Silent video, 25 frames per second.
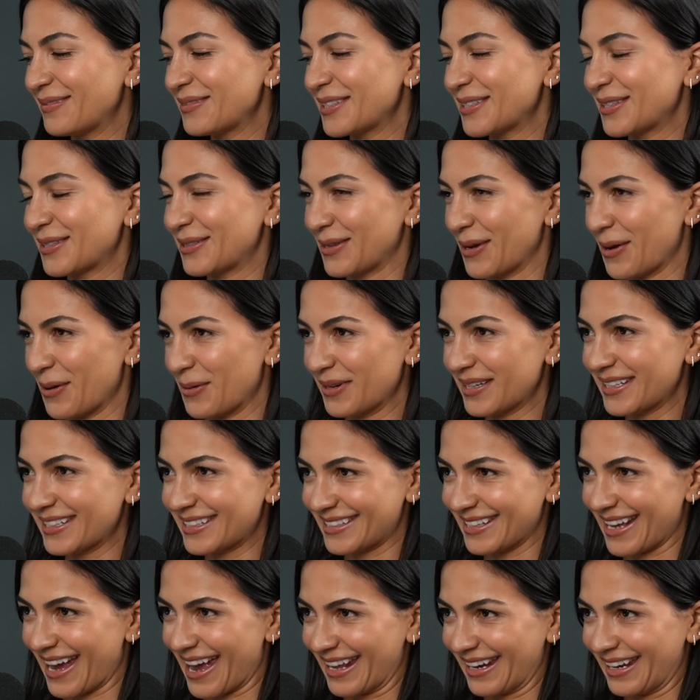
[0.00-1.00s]
so
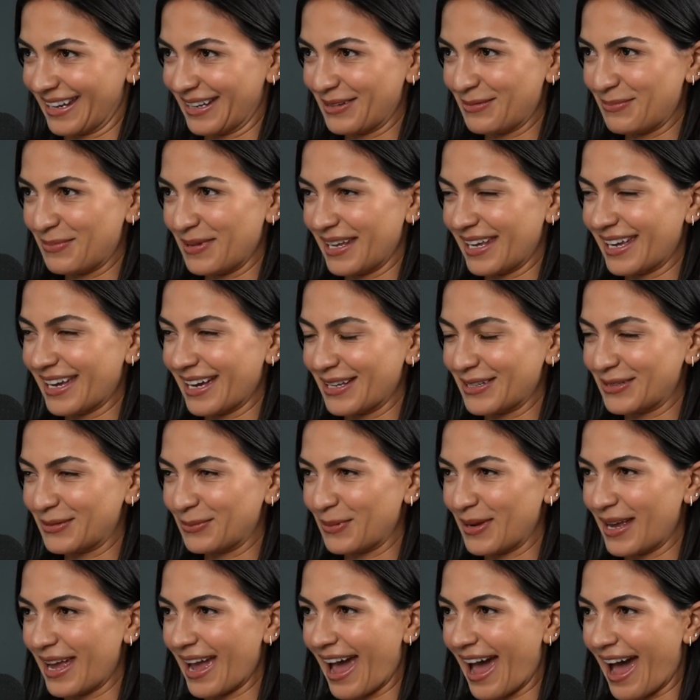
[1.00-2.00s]
excited because
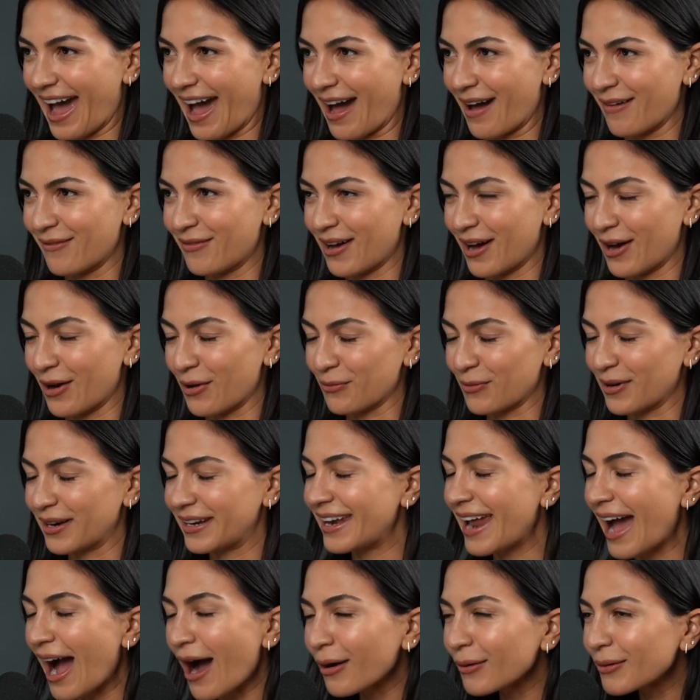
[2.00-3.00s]
we have a
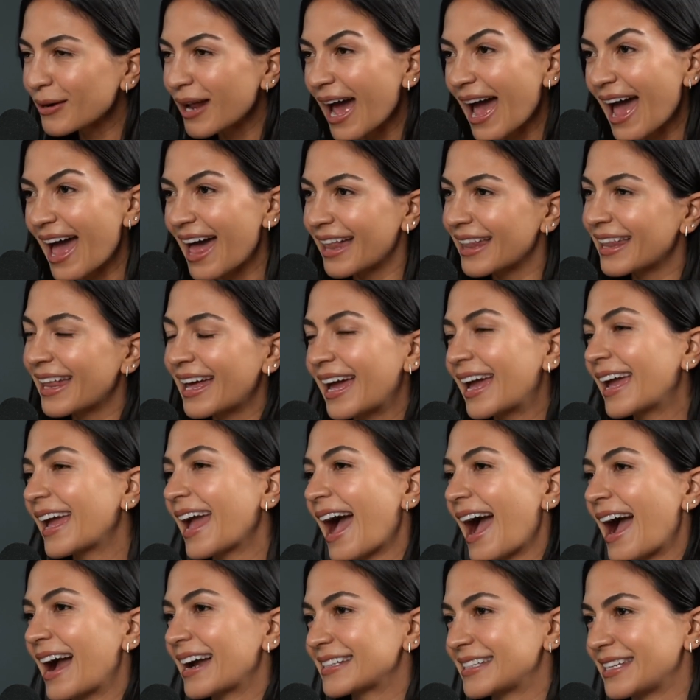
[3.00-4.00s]
renowned LA
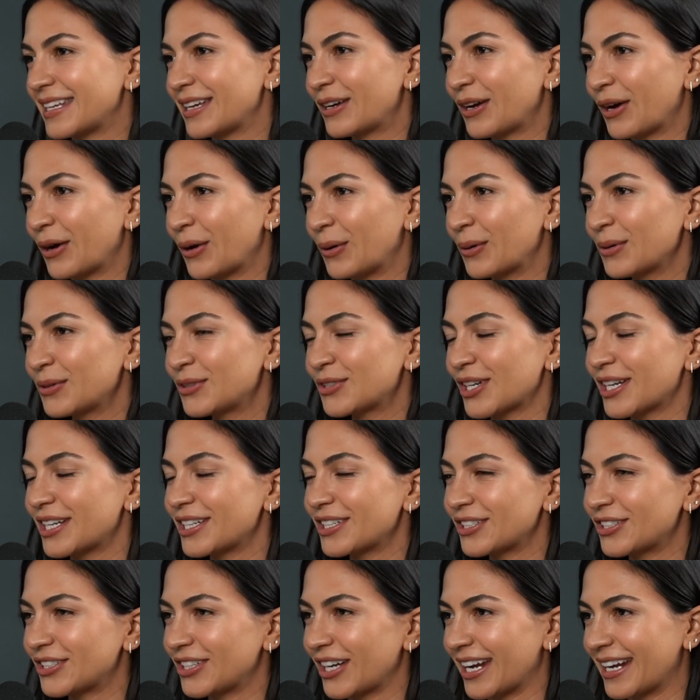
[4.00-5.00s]
acting coach,
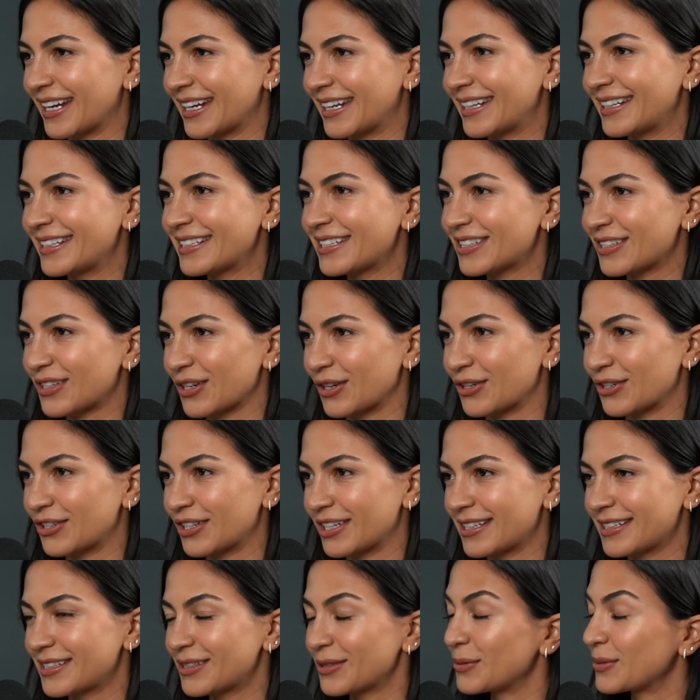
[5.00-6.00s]
Shannon
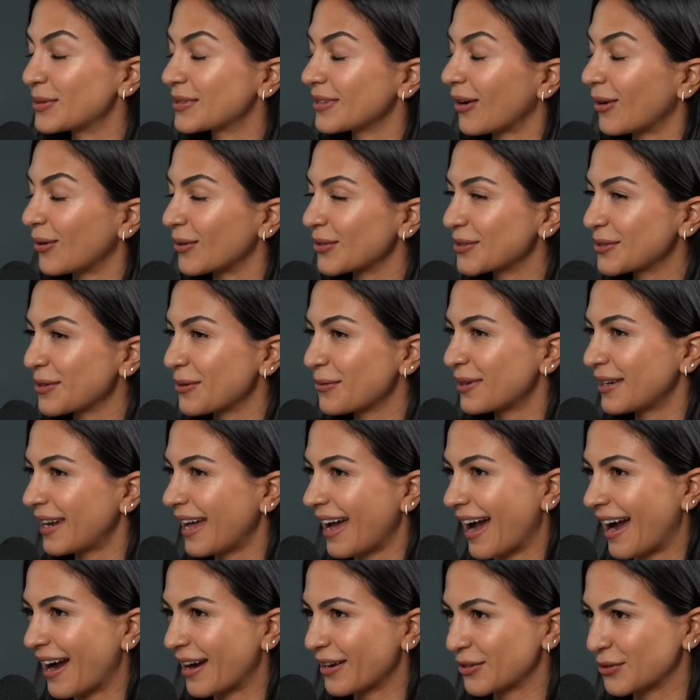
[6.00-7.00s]
Sturges, who is also an
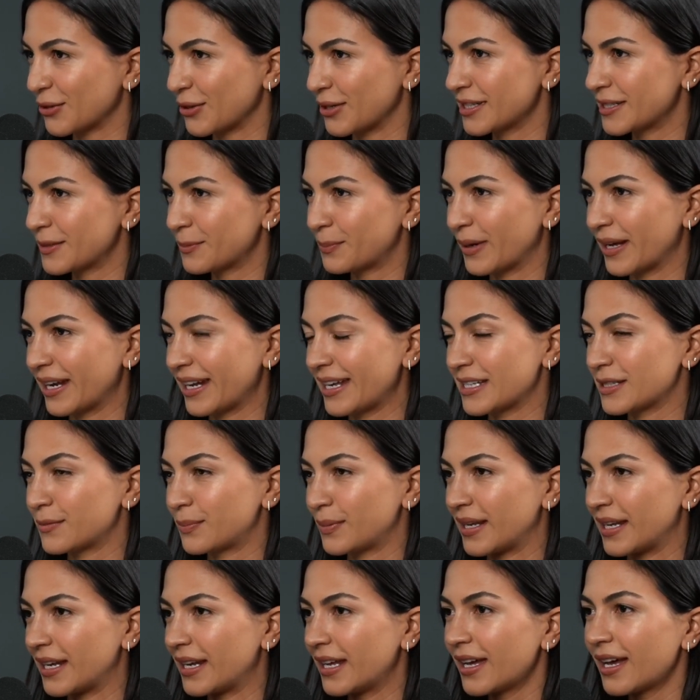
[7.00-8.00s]
actress but has
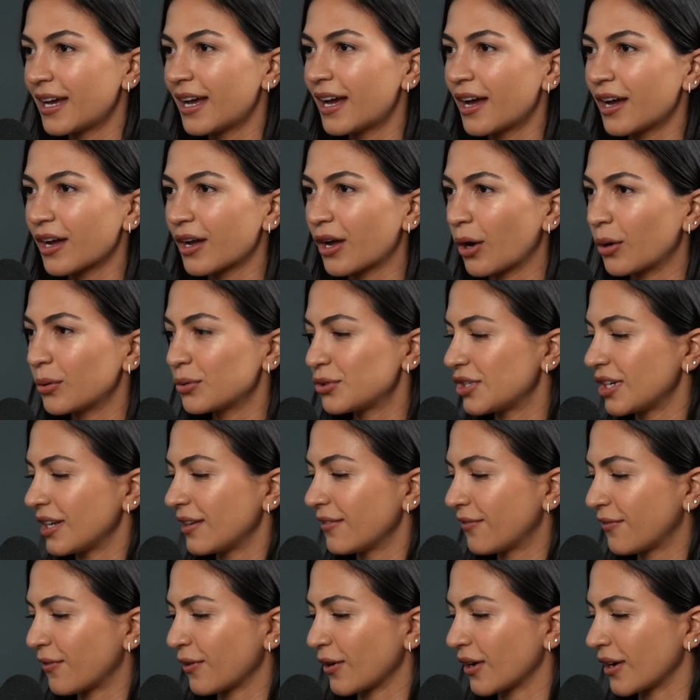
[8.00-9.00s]
been coaching
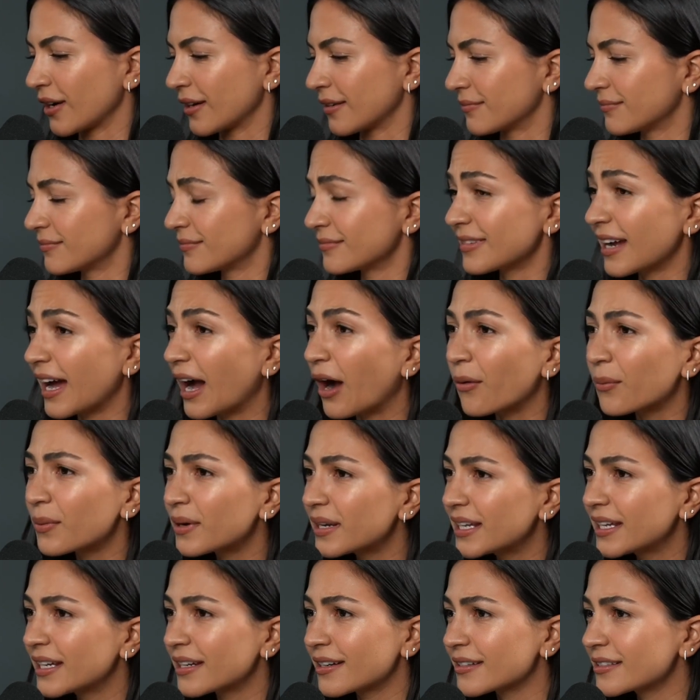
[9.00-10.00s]
for how
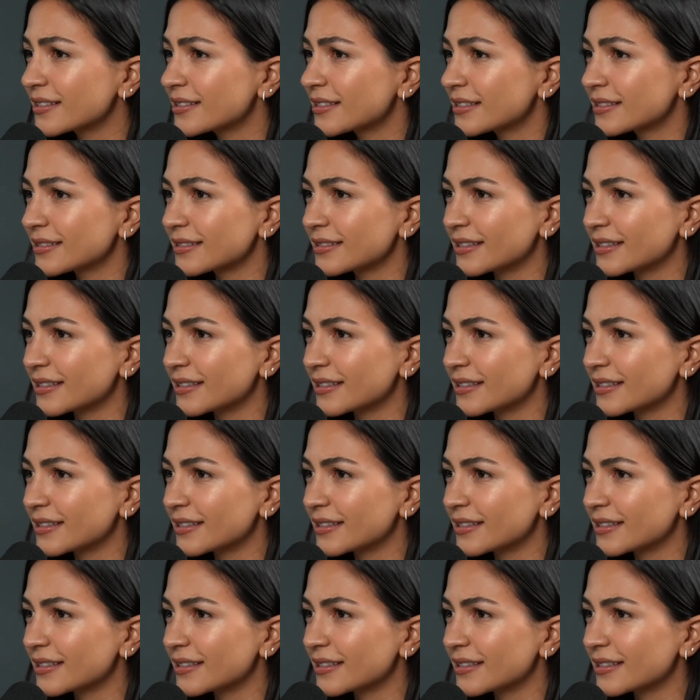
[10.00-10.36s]
many years